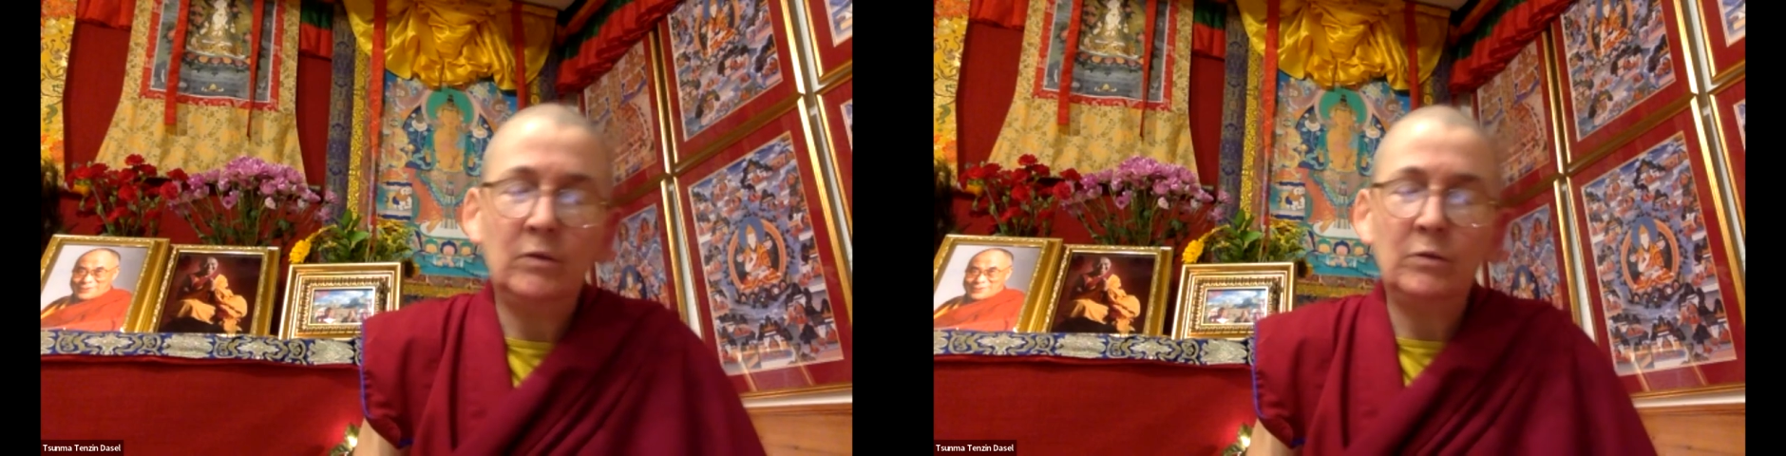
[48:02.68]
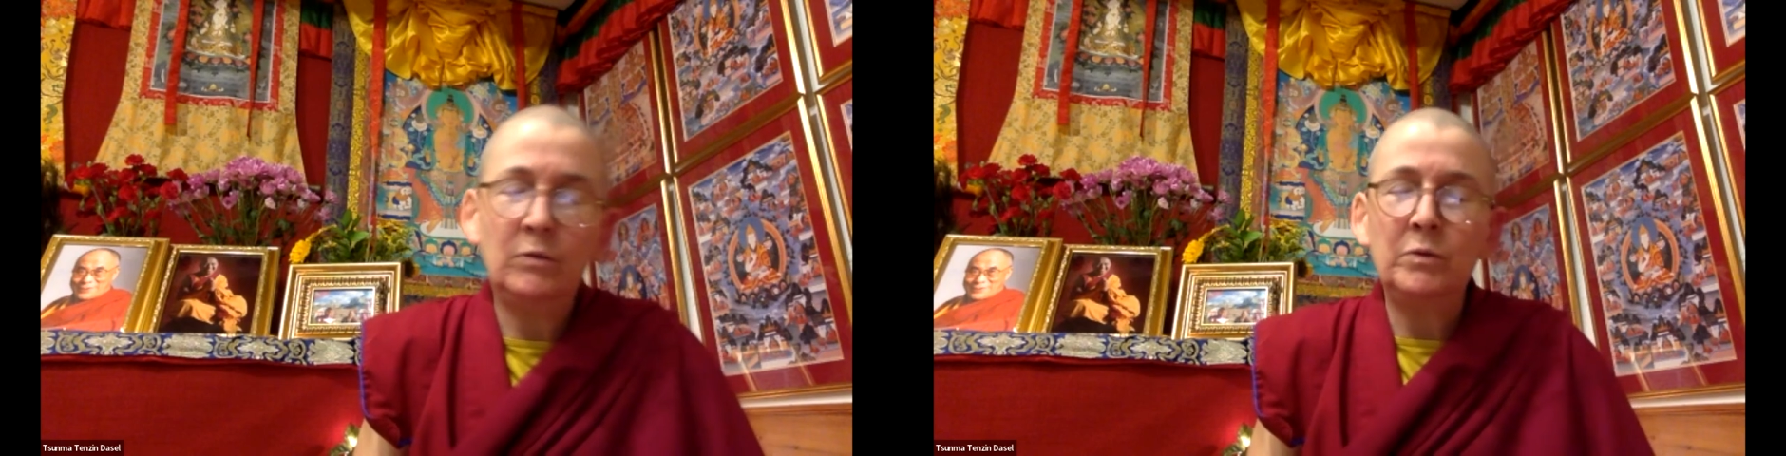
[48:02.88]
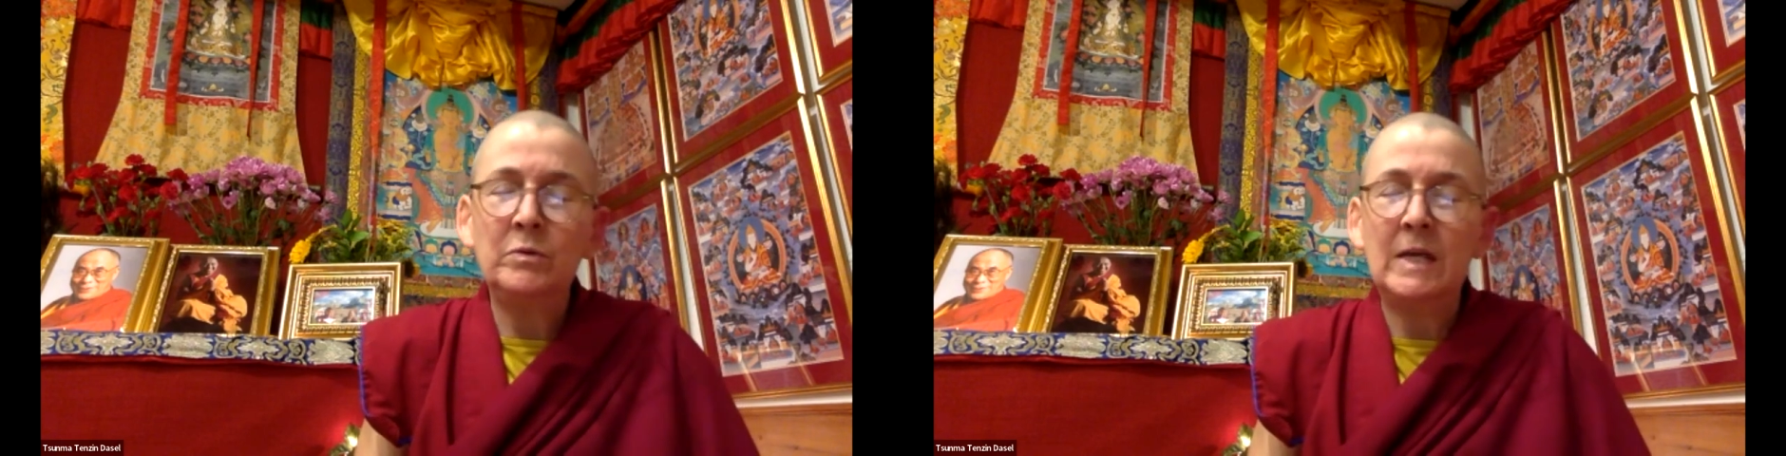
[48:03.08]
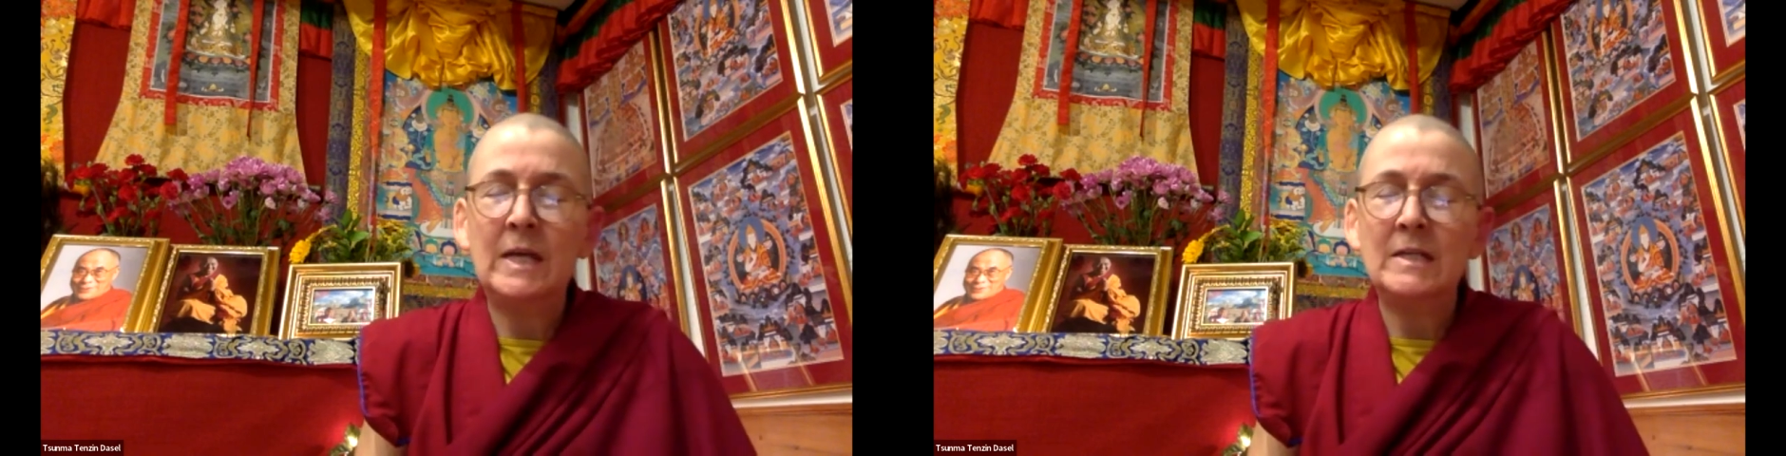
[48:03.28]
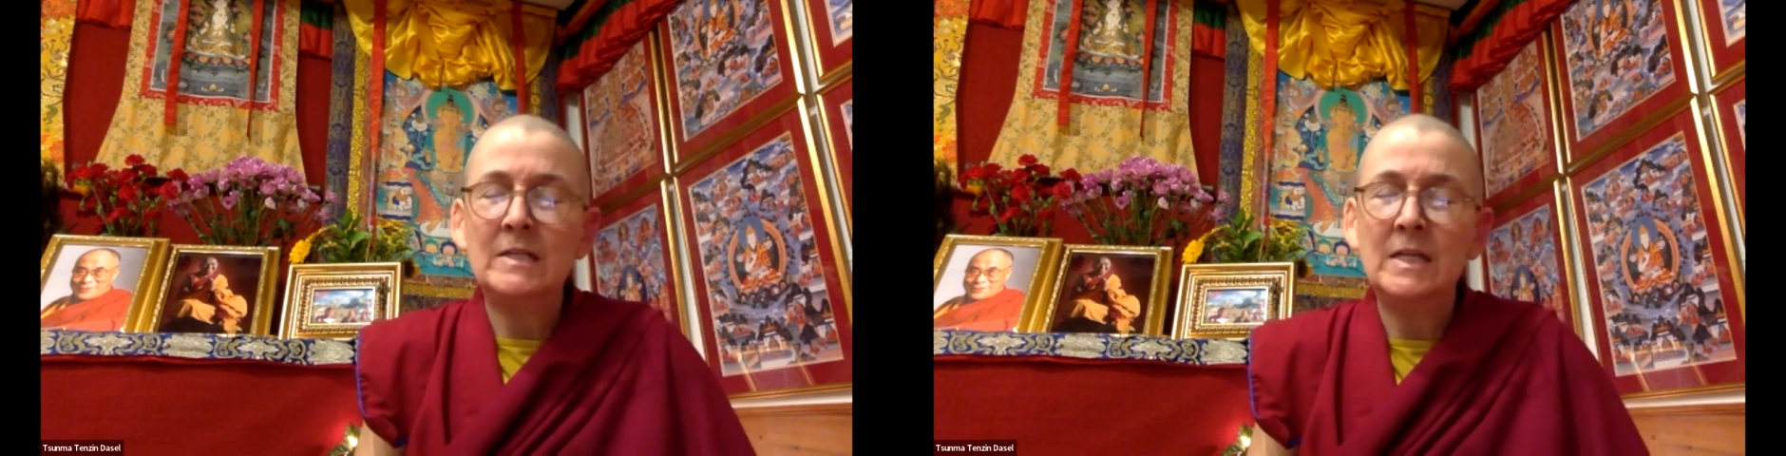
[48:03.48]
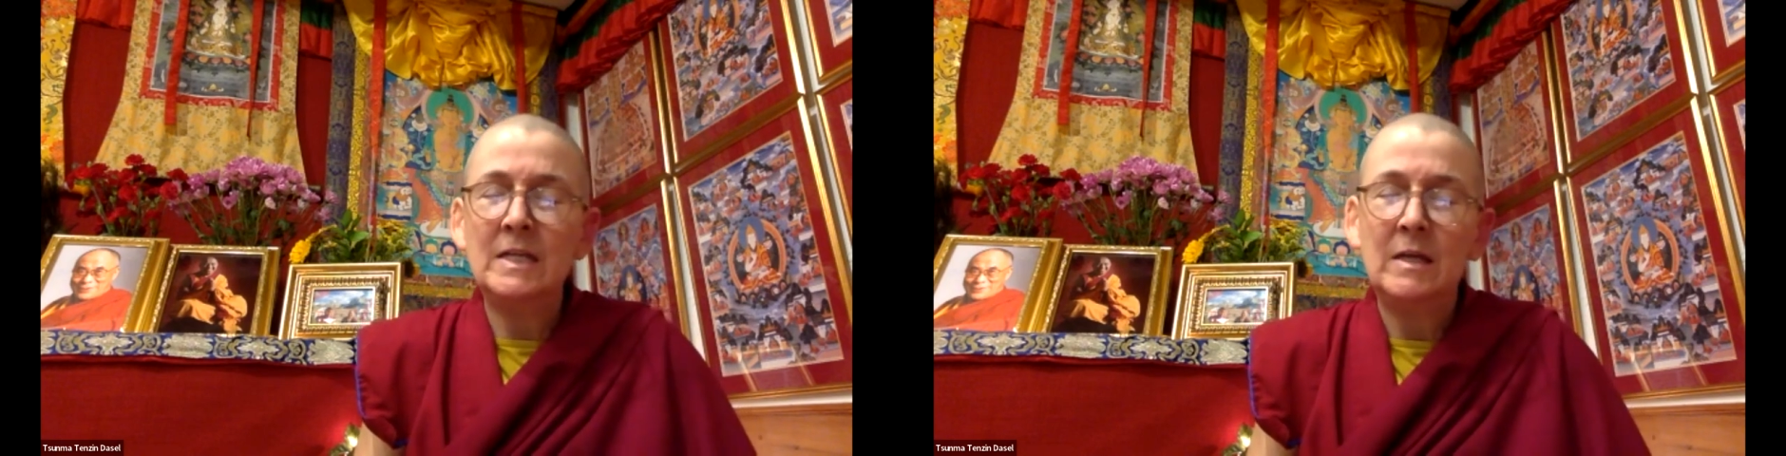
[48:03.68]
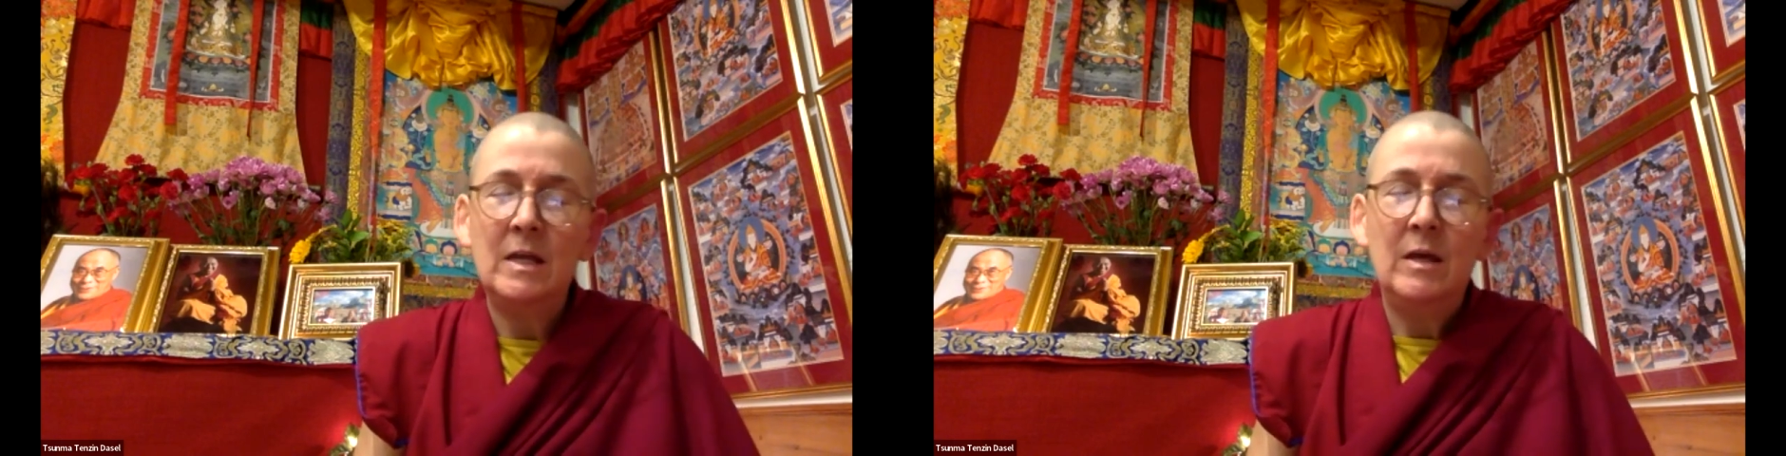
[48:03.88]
Guru, Deity,